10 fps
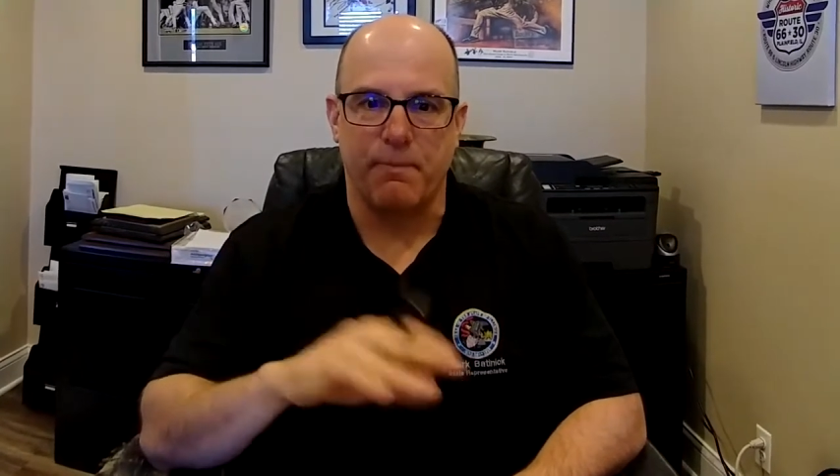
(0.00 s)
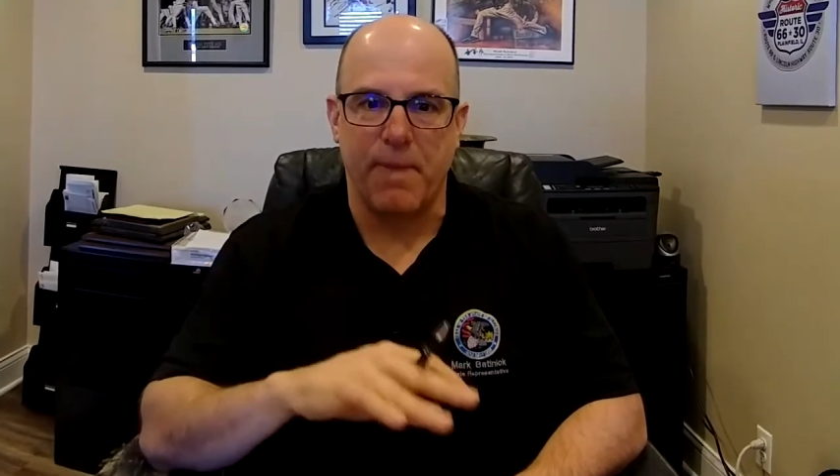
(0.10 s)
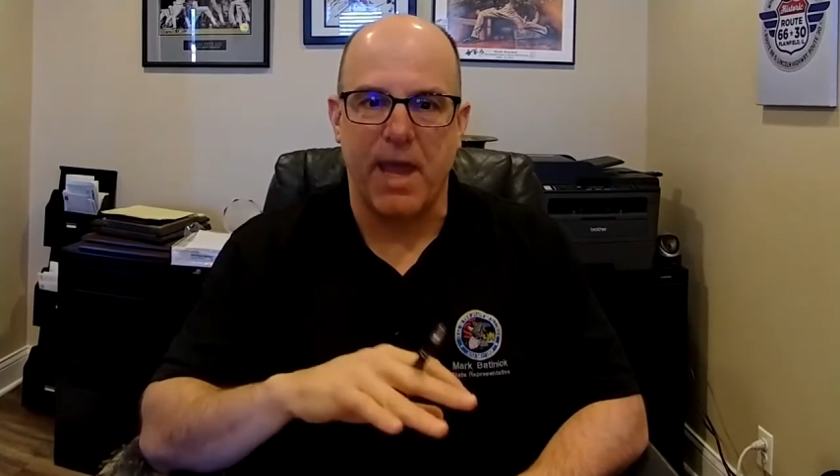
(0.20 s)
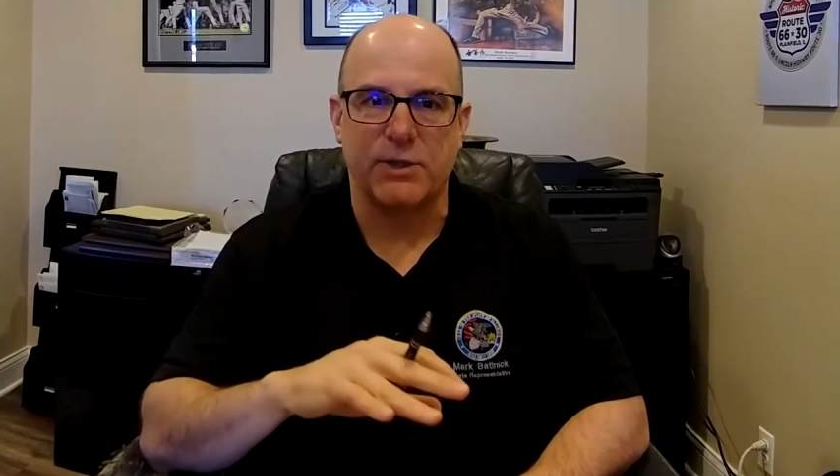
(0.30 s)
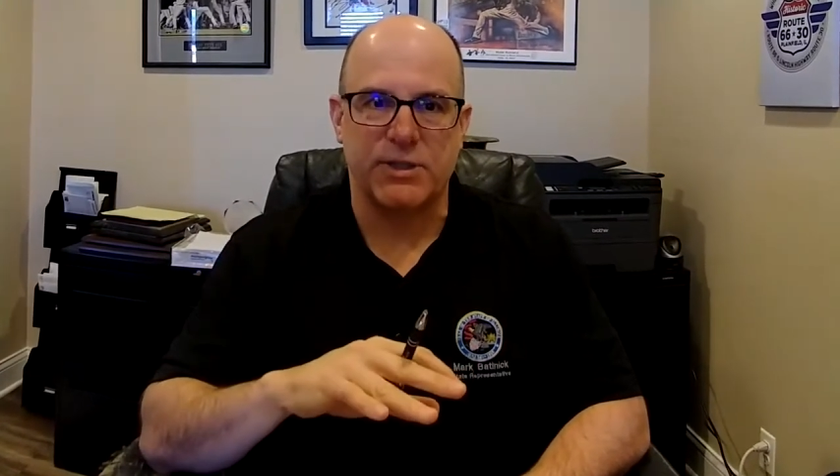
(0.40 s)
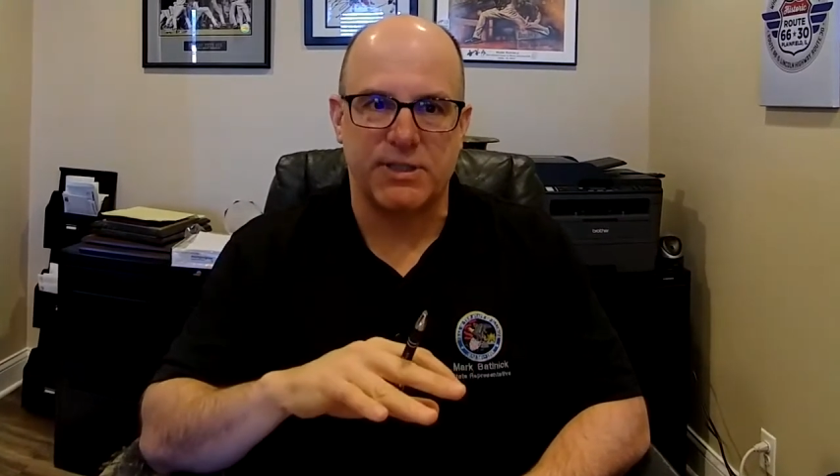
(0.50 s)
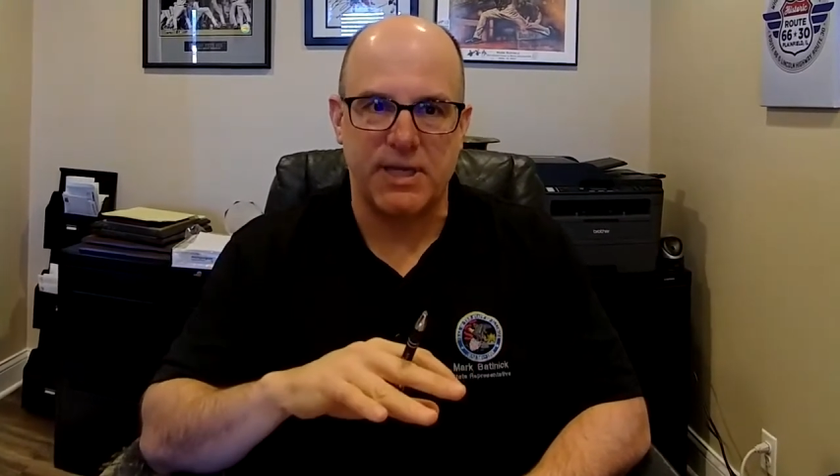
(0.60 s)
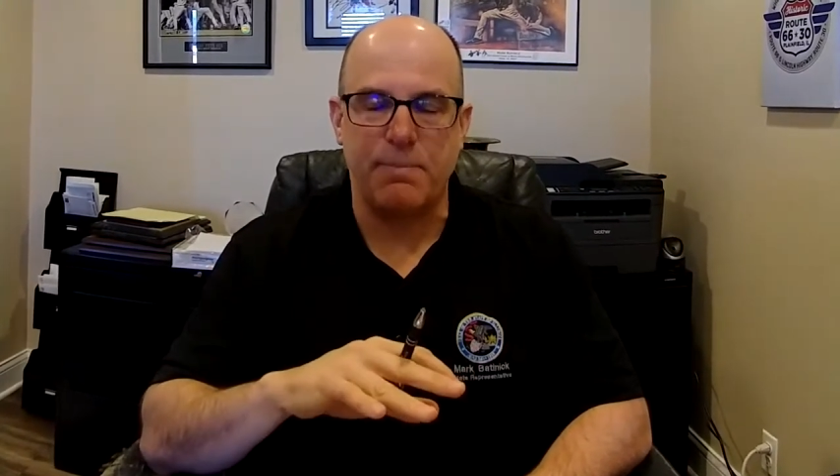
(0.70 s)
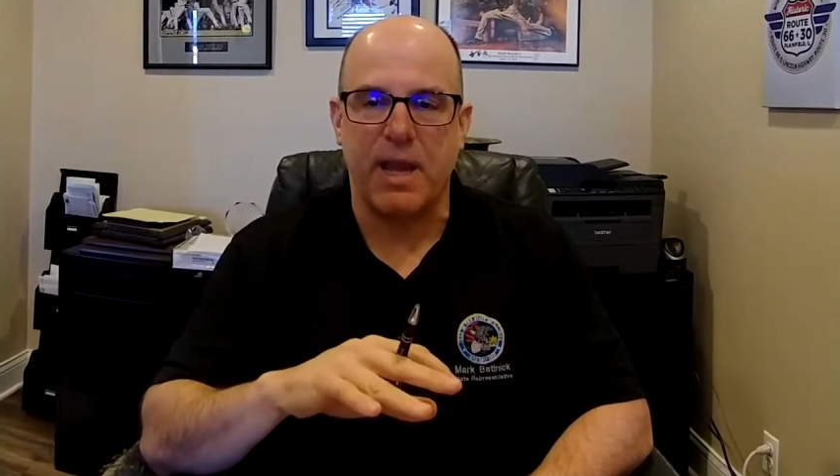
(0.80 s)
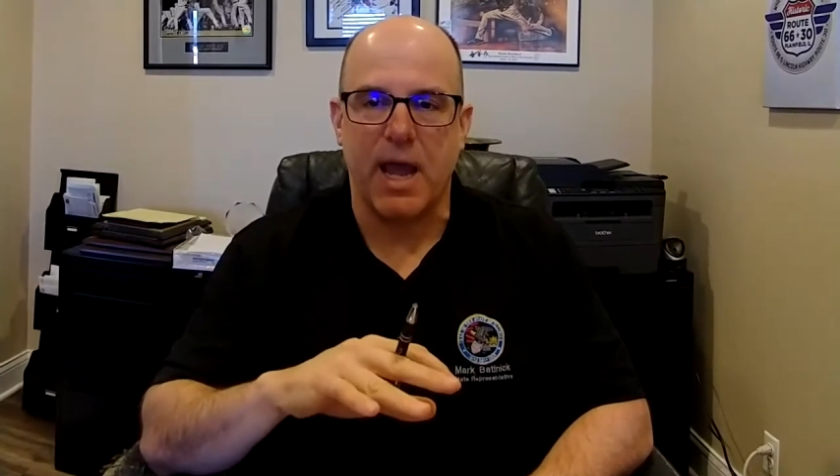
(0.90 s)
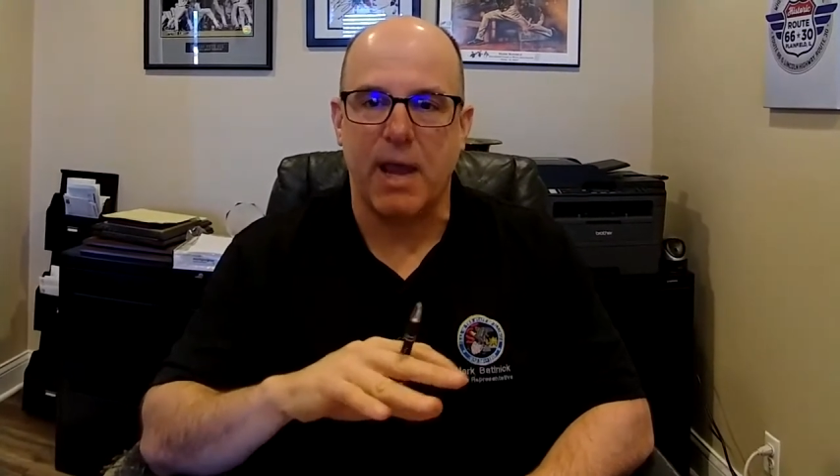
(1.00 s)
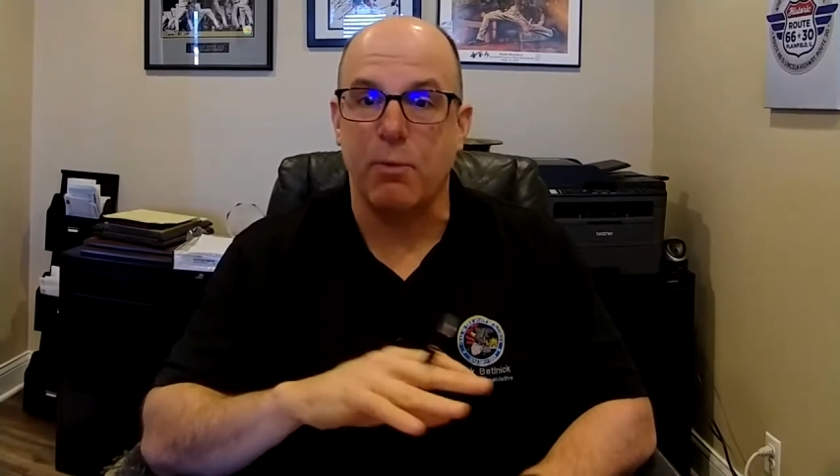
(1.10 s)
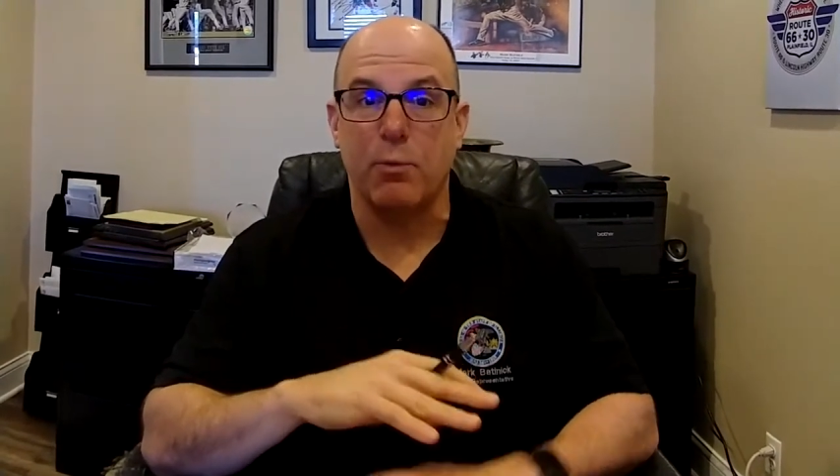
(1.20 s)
matched CPI,